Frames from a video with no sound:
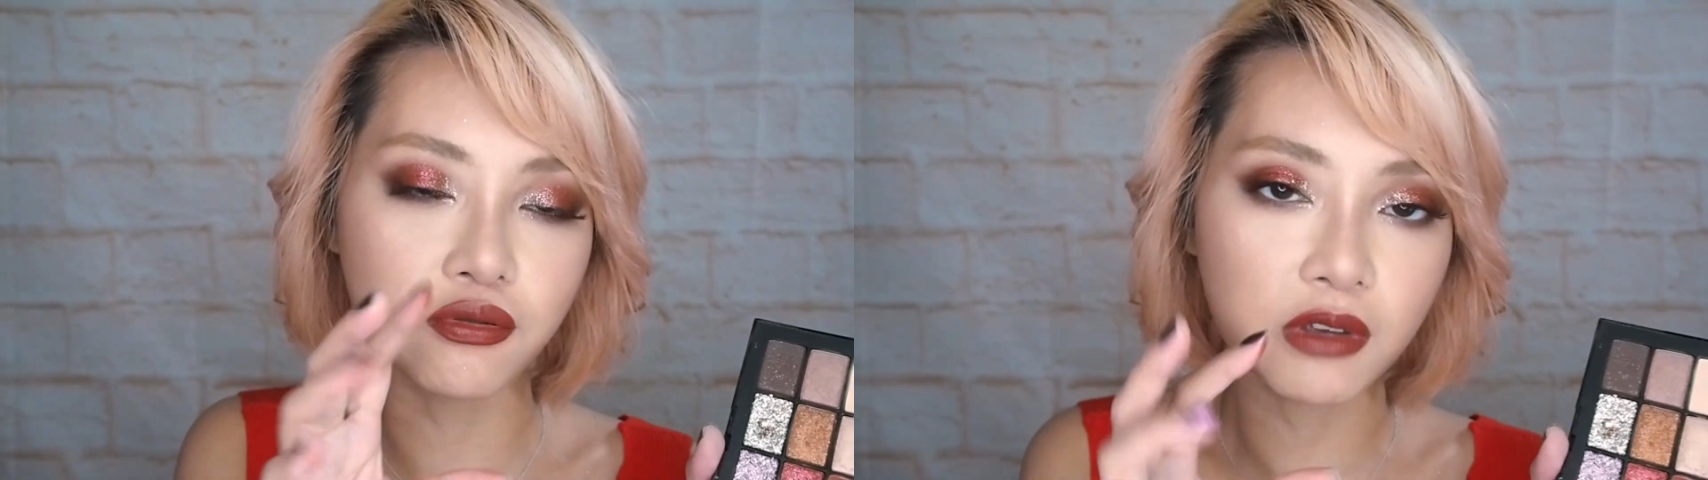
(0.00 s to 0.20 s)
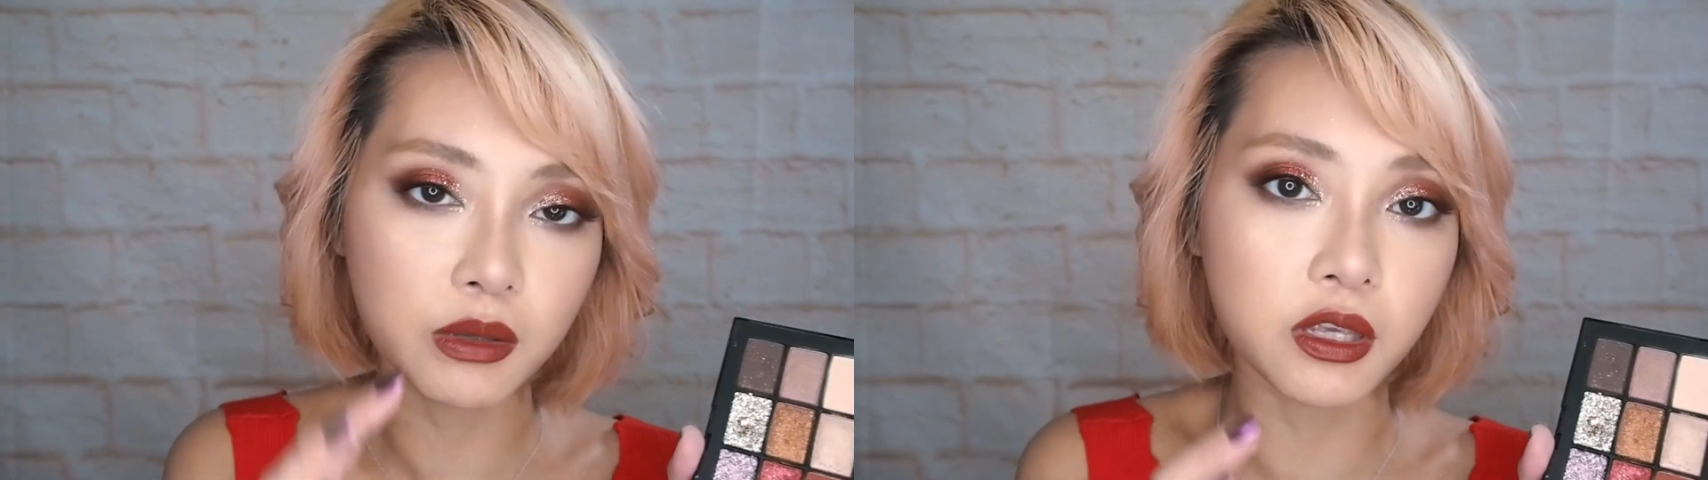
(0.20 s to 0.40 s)

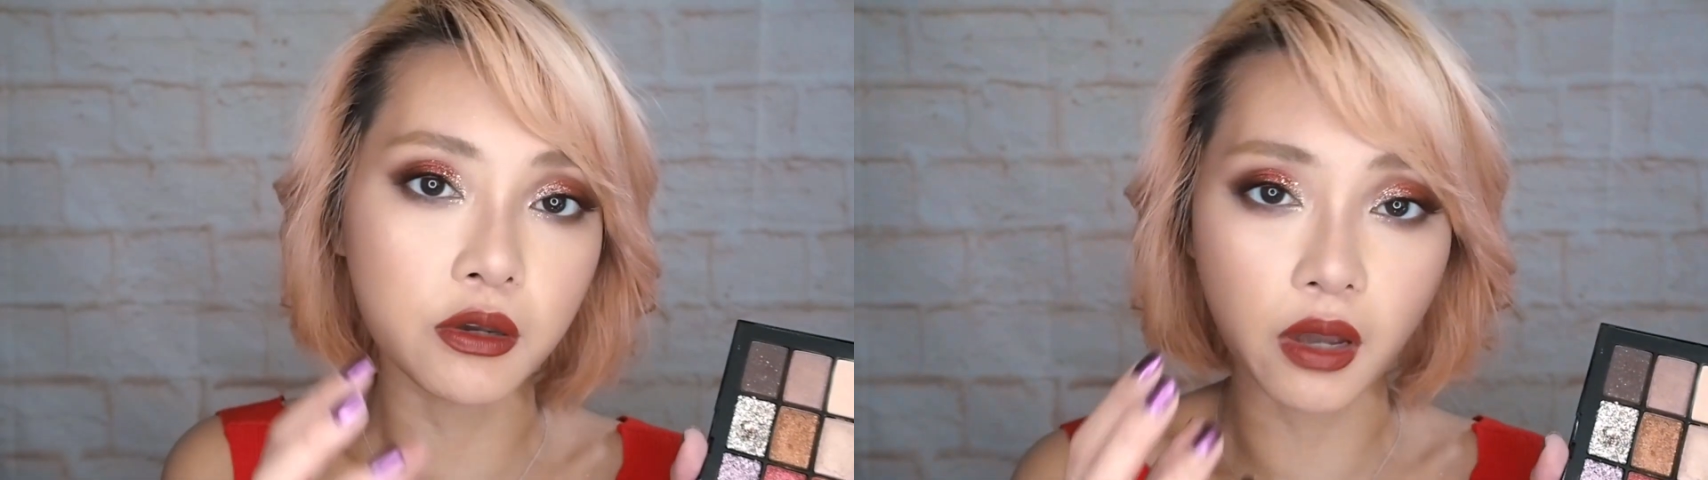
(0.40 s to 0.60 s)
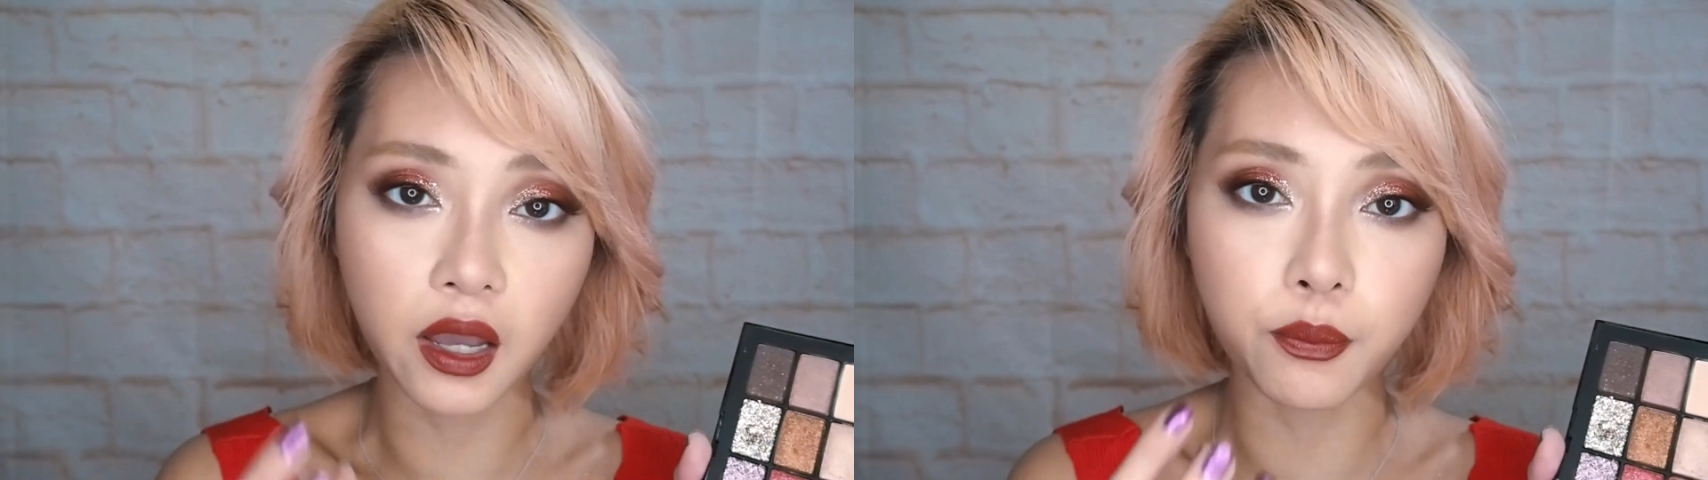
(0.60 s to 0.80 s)

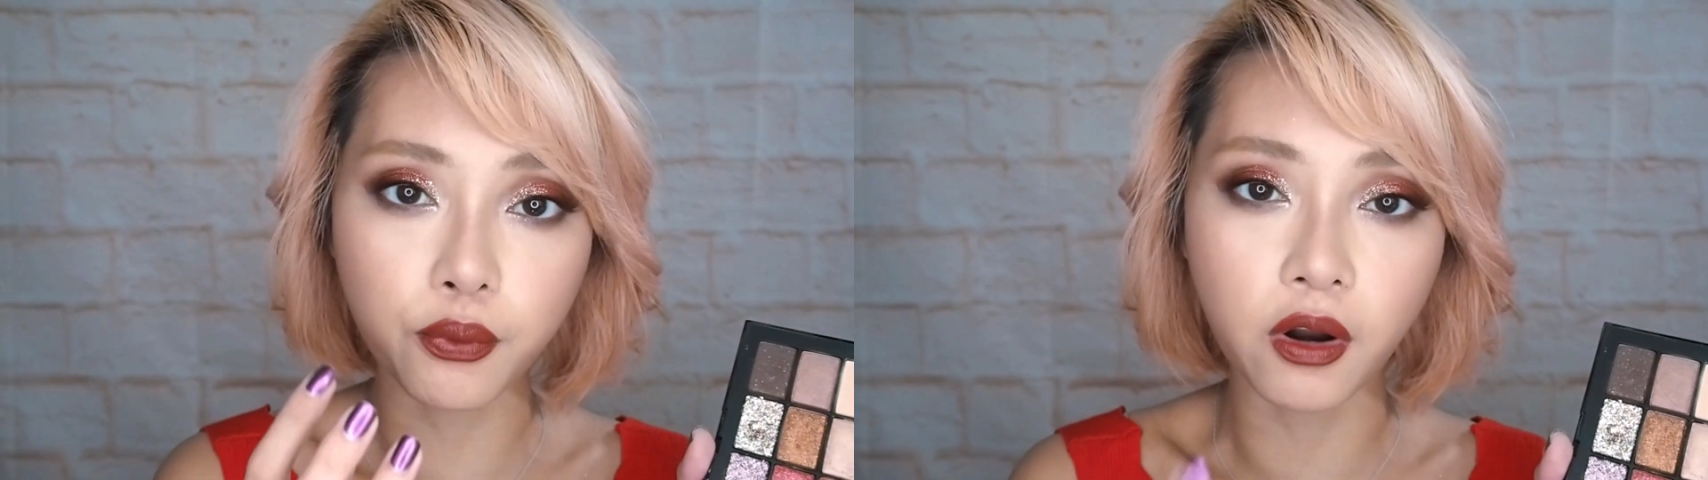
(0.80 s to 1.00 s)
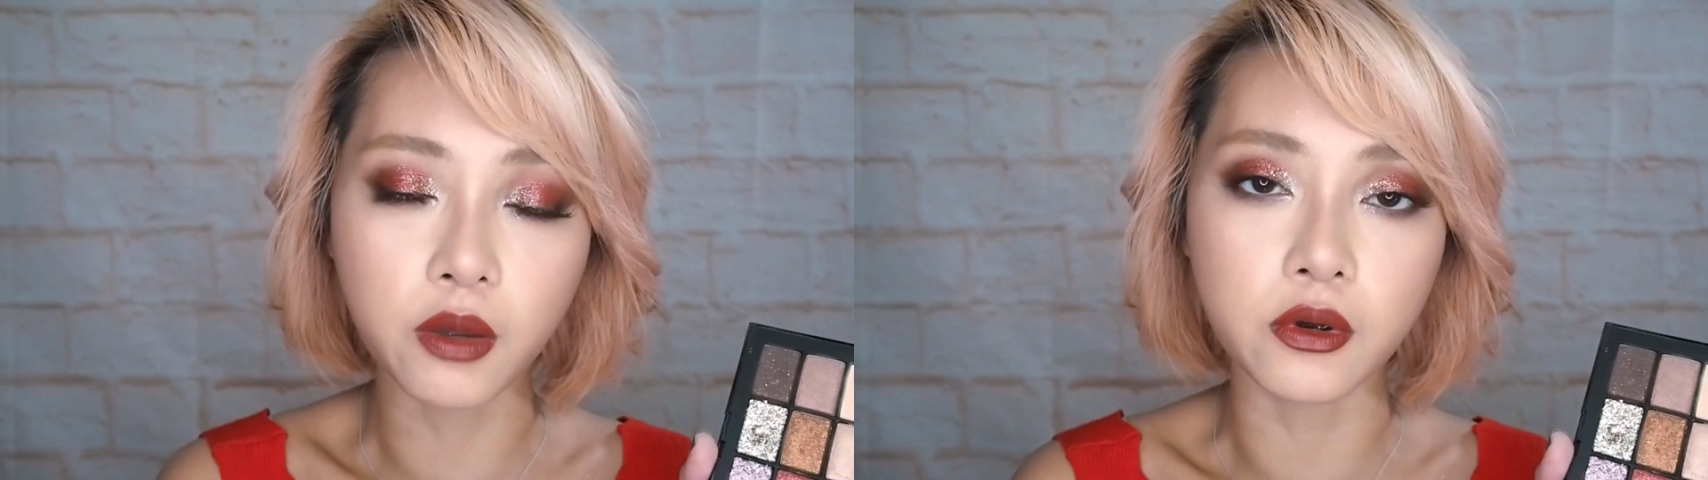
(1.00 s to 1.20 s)
creamier
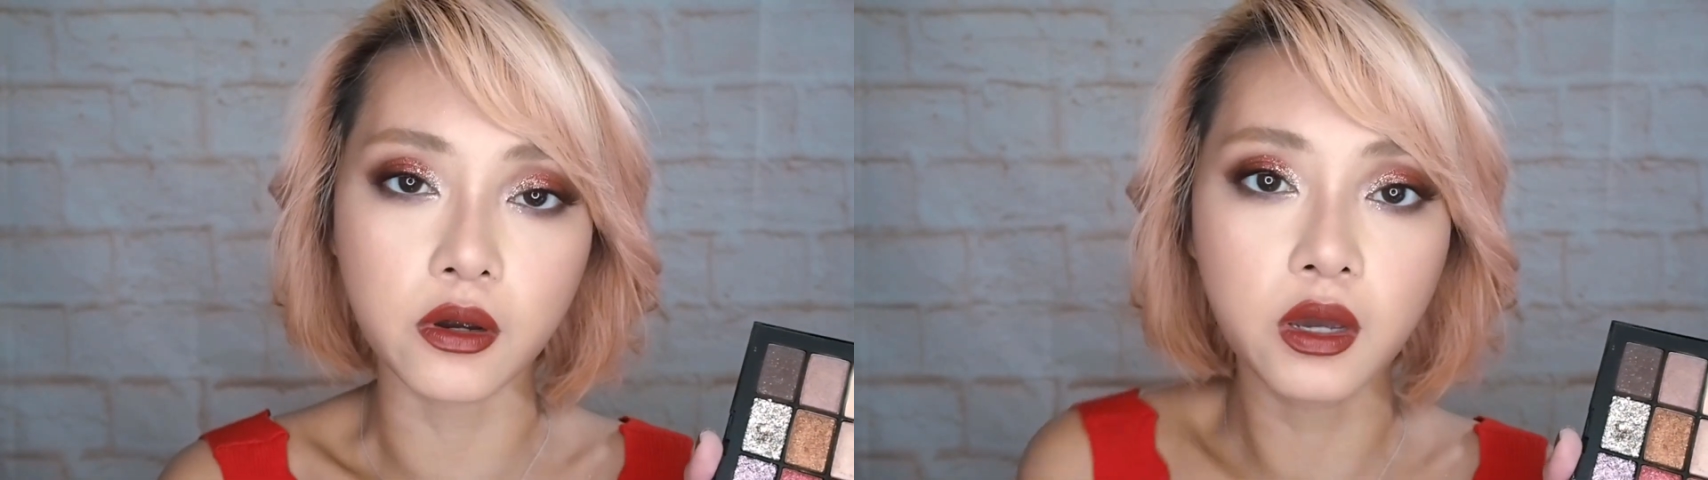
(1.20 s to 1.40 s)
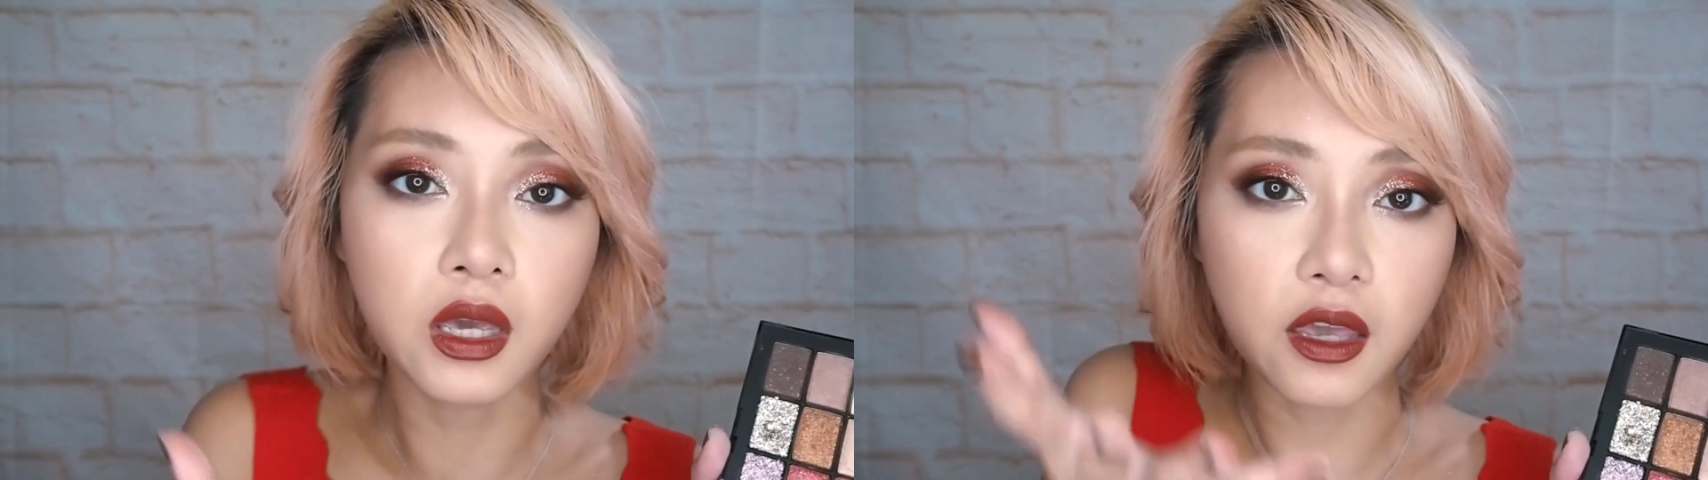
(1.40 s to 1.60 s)
eye
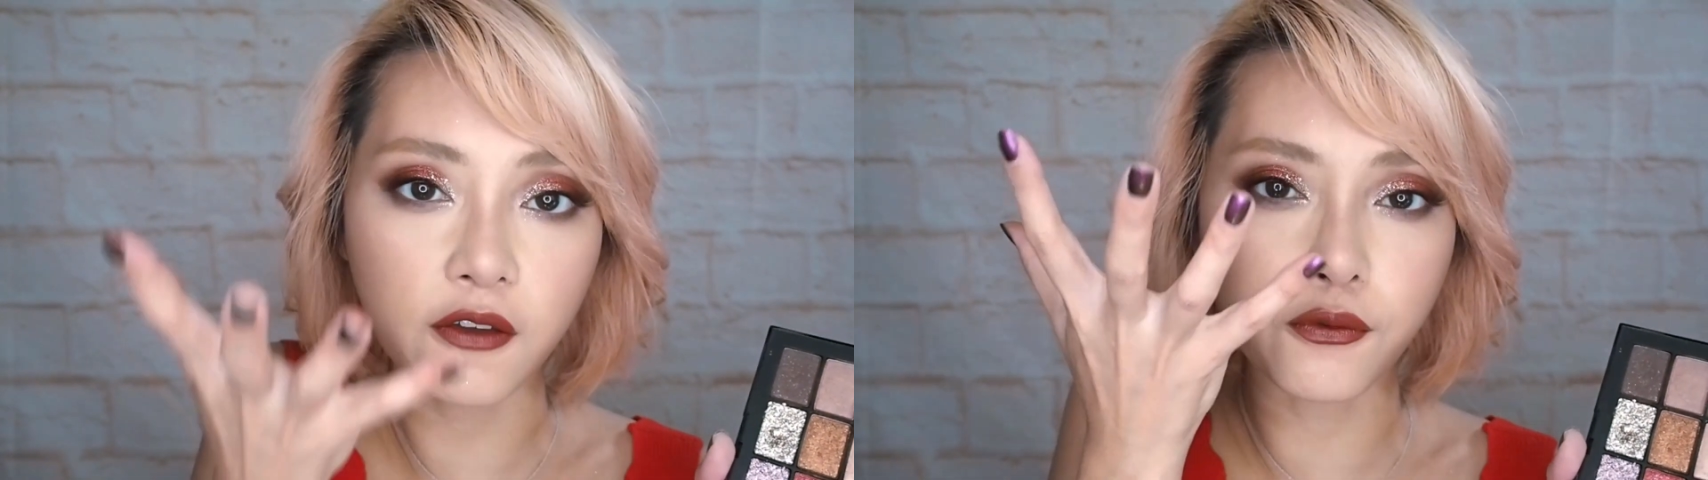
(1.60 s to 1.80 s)
primer